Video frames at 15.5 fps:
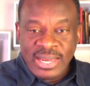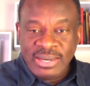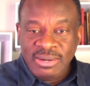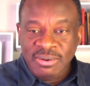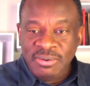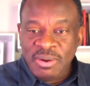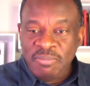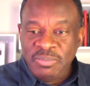
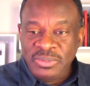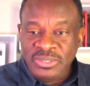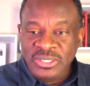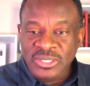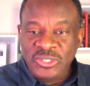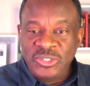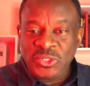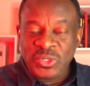And
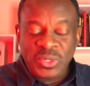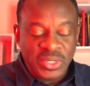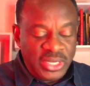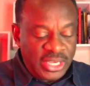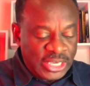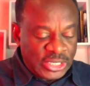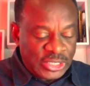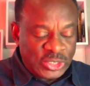
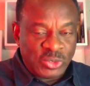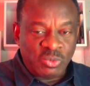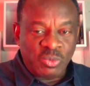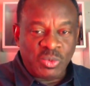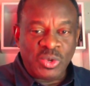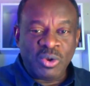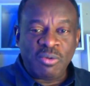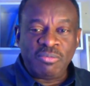reputation
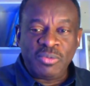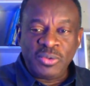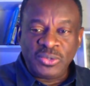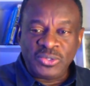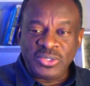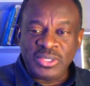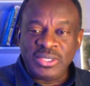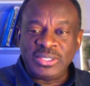is one of
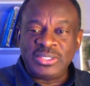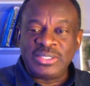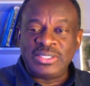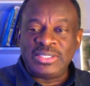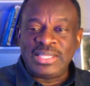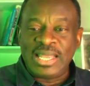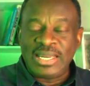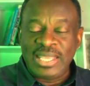those
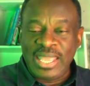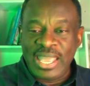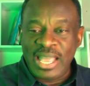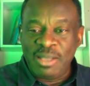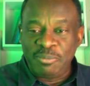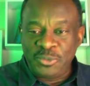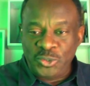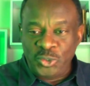things that
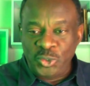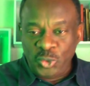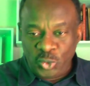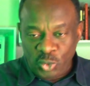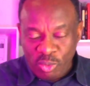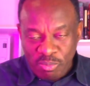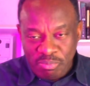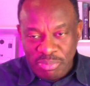helps
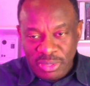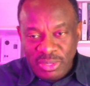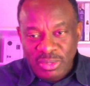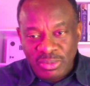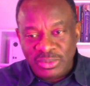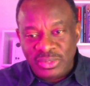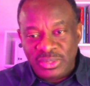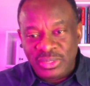you to
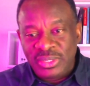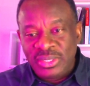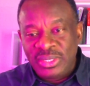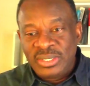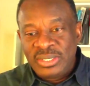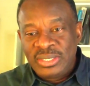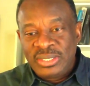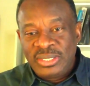build
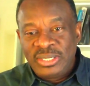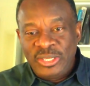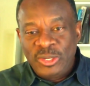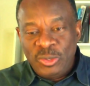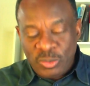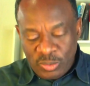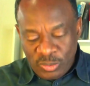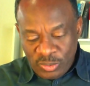
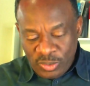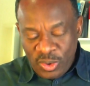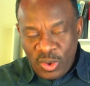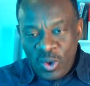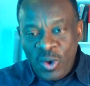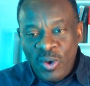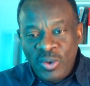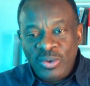you
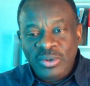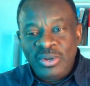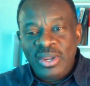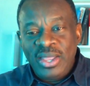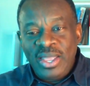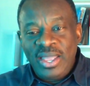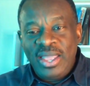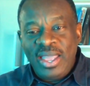know,
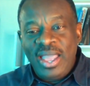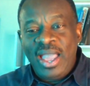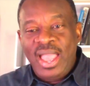own